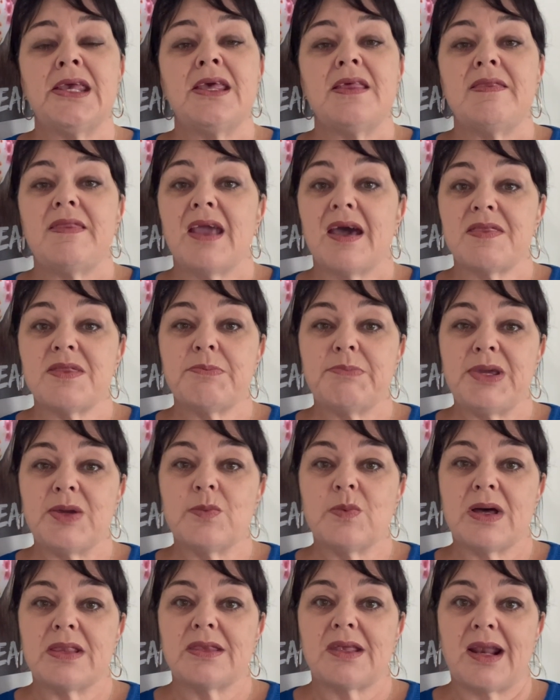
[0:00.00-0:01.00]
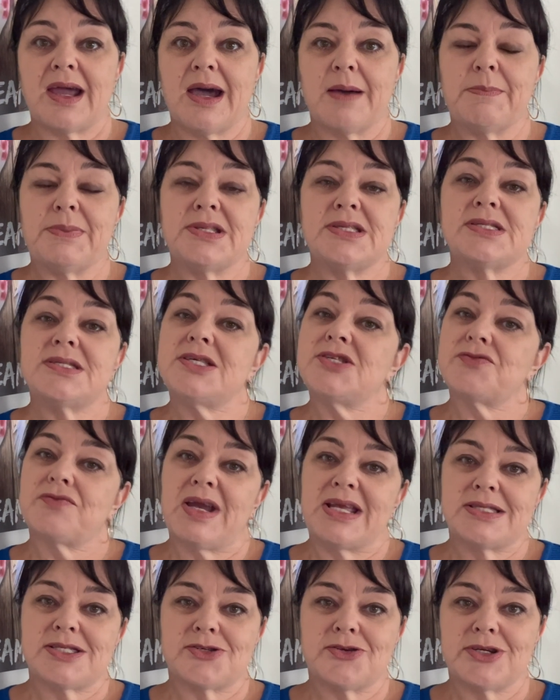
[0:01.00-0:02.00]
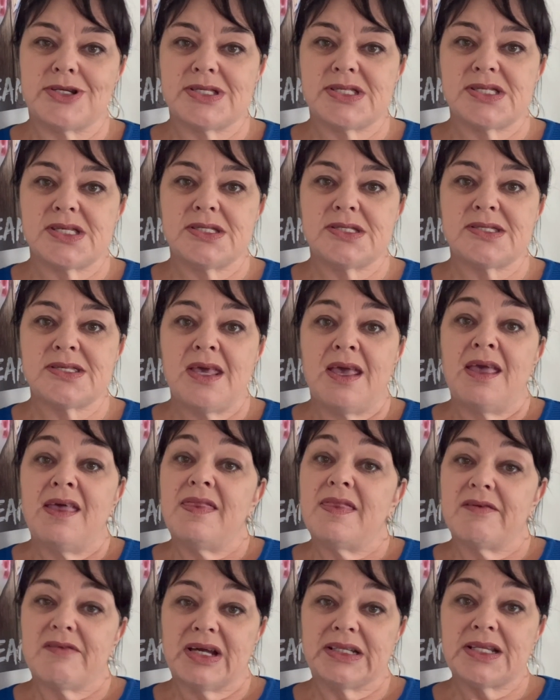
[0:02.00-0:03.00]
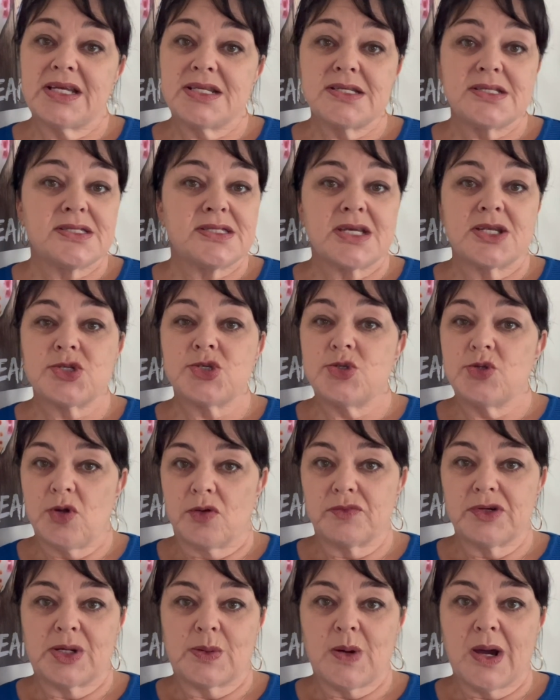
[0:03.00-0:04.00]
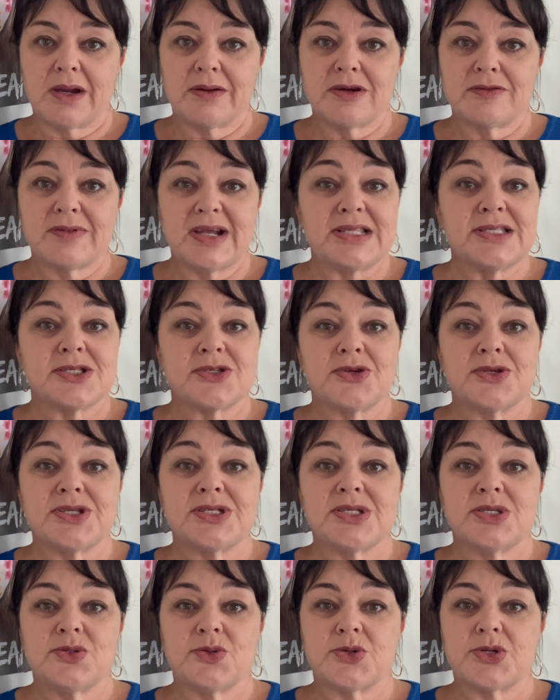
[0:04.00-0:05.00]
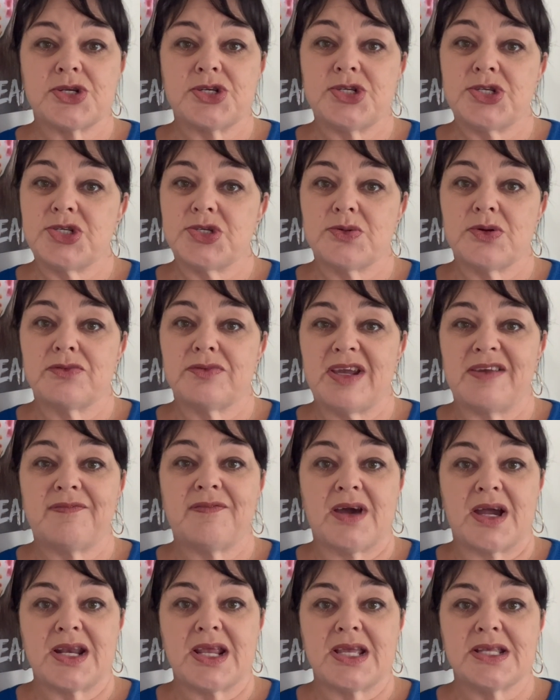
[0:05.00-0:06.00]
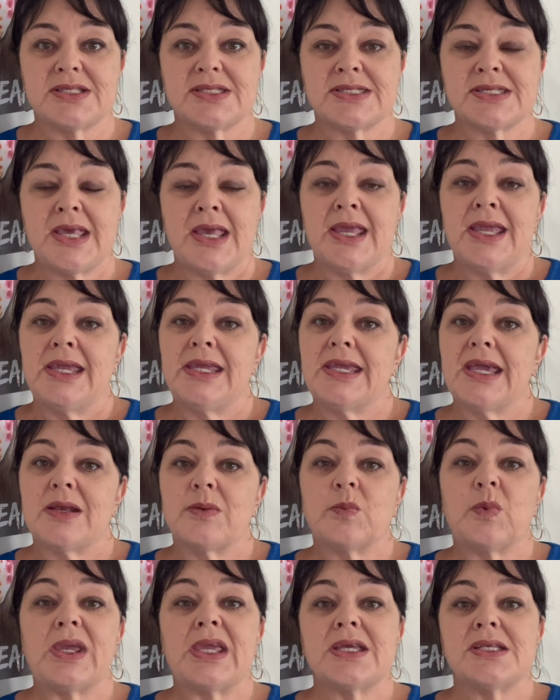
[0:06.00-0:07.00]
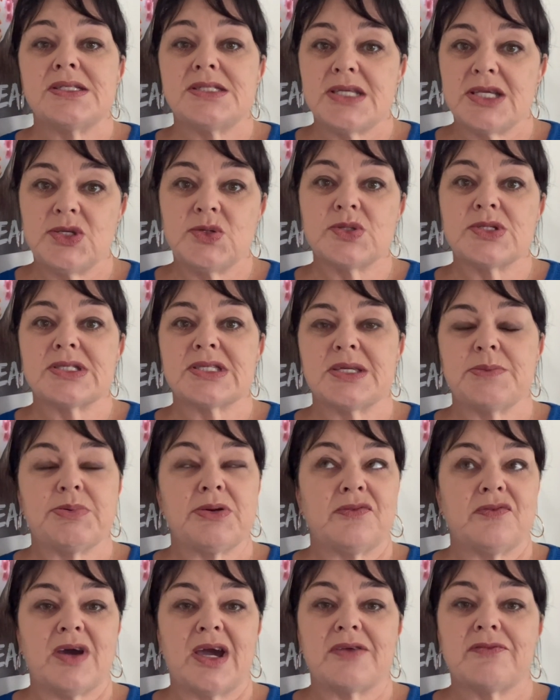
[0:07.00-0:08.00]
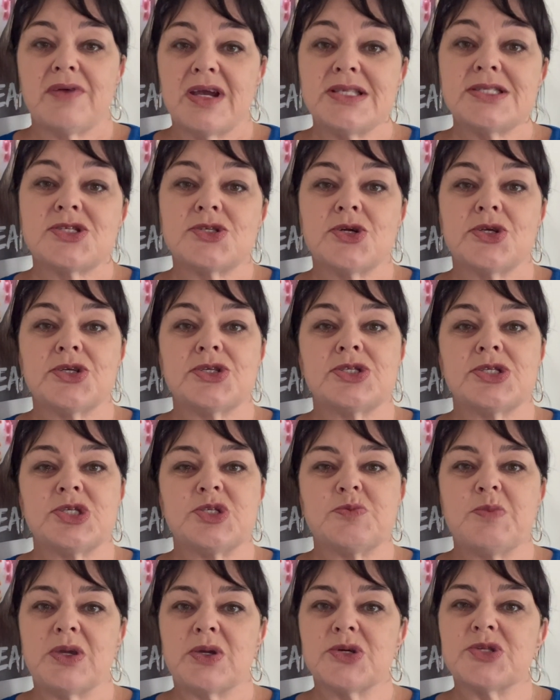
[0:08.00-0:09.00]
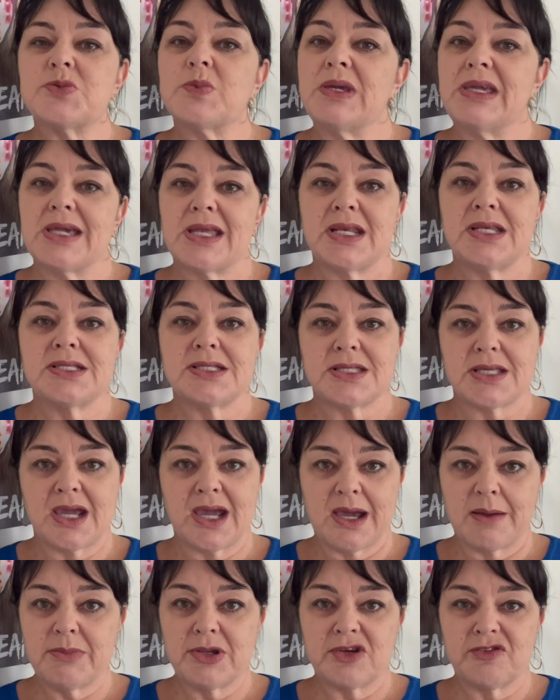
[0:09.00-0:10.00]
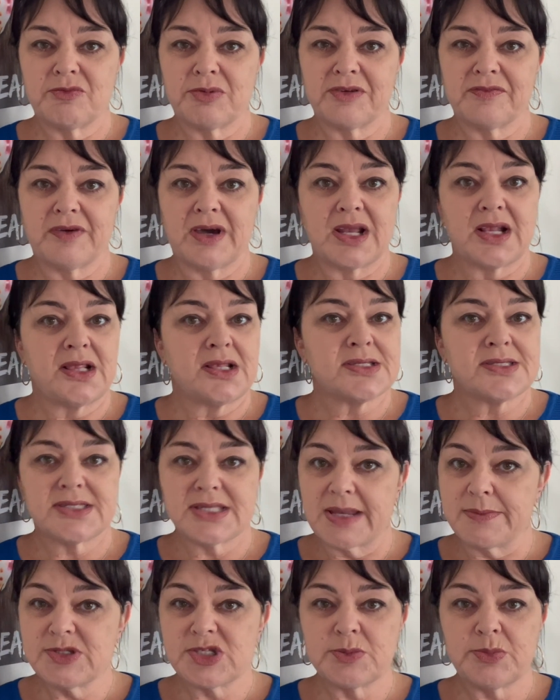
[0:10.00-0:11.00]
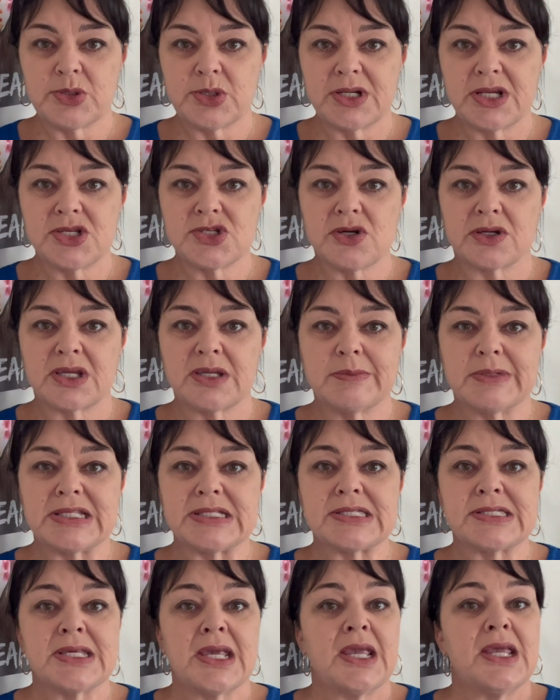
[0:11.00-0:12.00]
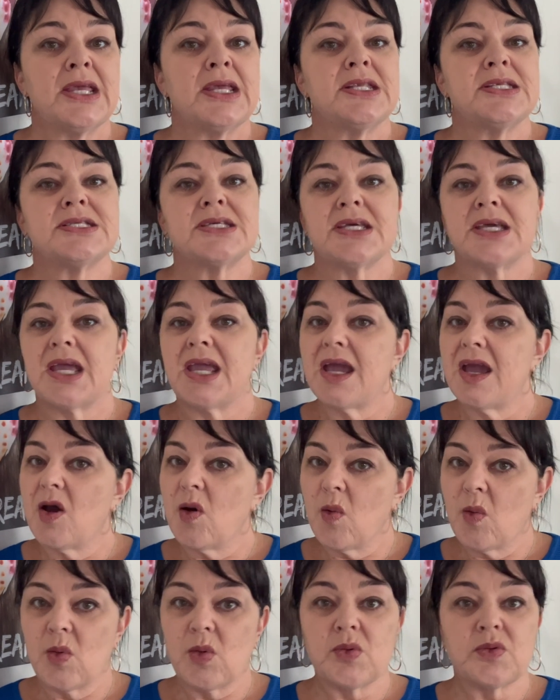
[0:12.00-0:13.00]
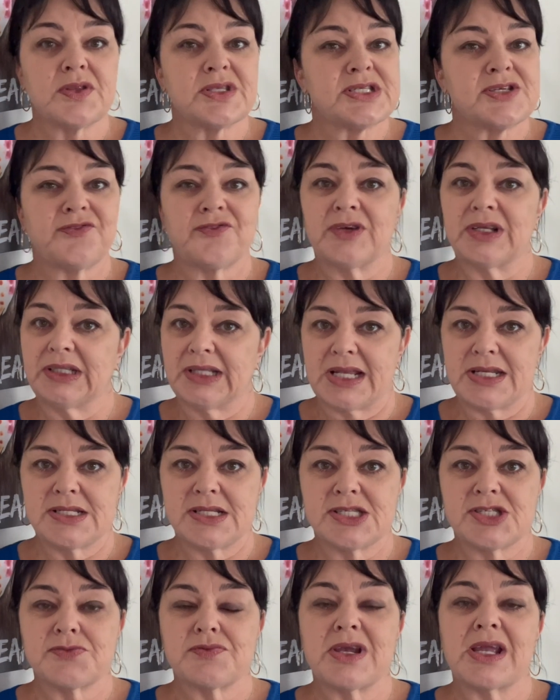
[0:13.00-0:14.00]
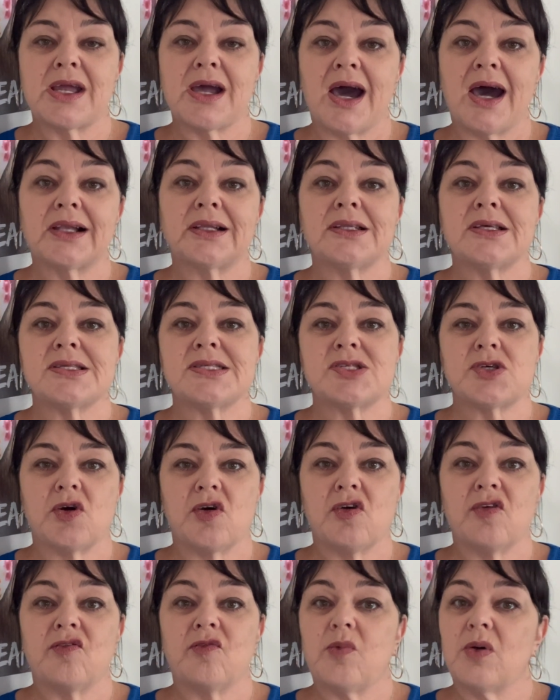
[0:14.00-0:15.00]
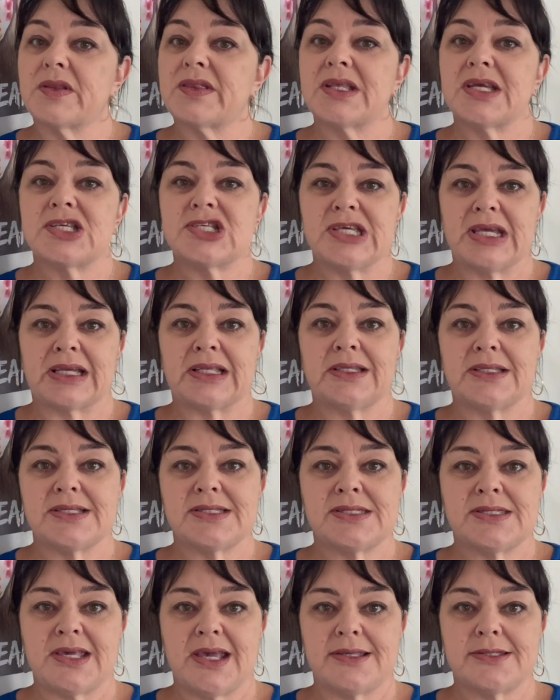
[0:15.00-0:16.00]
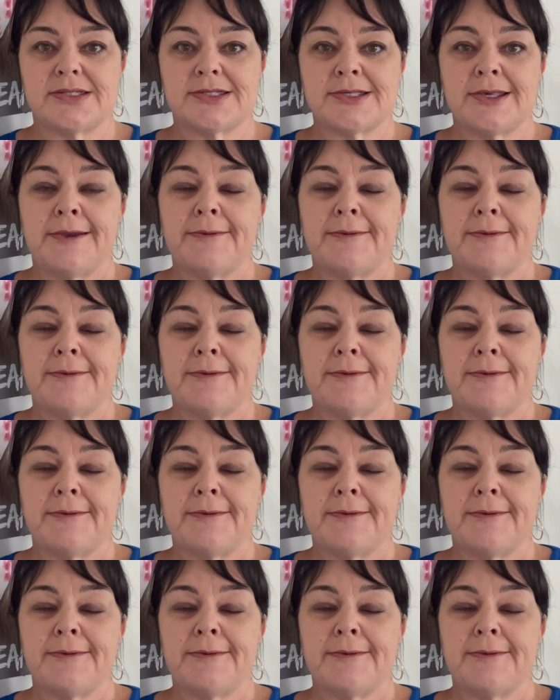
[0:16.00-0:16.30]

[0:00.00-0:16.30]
The other big one that happens is rates notices. There are lenders that do not require a rates notice in order to do a refinance, yet we continuously provide rates notices because we get into the habit of providing the same supporting documents to all the different lenders, regardless of what their checklist says.